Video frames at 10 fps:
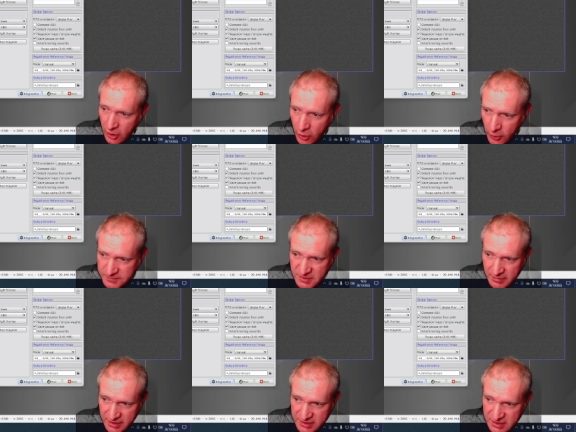
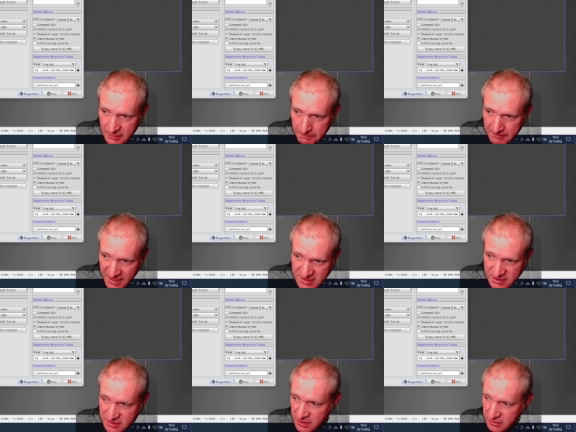optimize
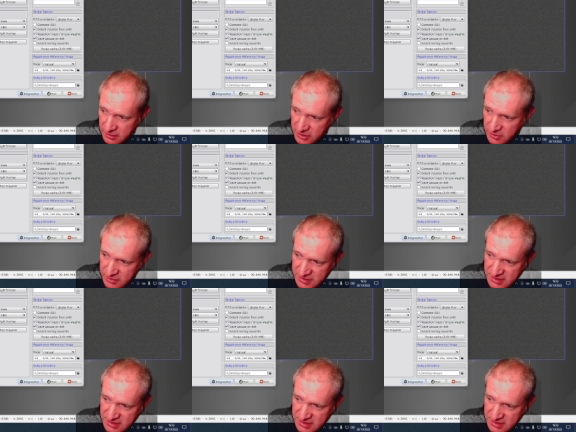master dark you can